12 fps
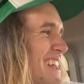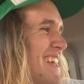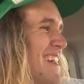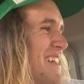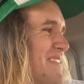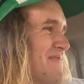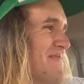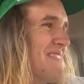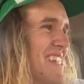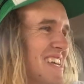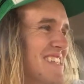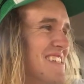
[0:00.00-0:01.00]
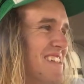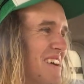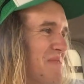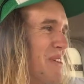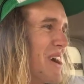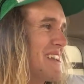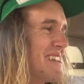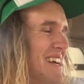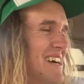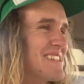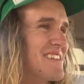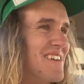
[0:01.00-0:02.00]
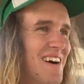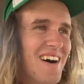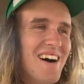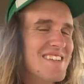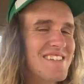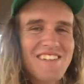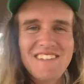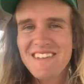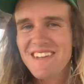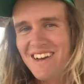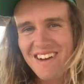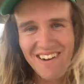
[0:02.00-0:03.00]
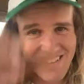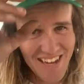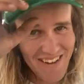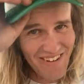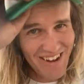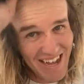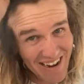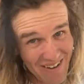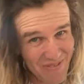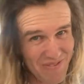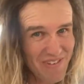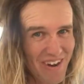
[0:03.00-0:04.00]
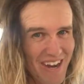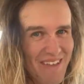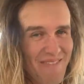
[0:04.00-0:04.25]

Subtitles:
Yeah, there's a lot of breakdowns. I take my hat off to any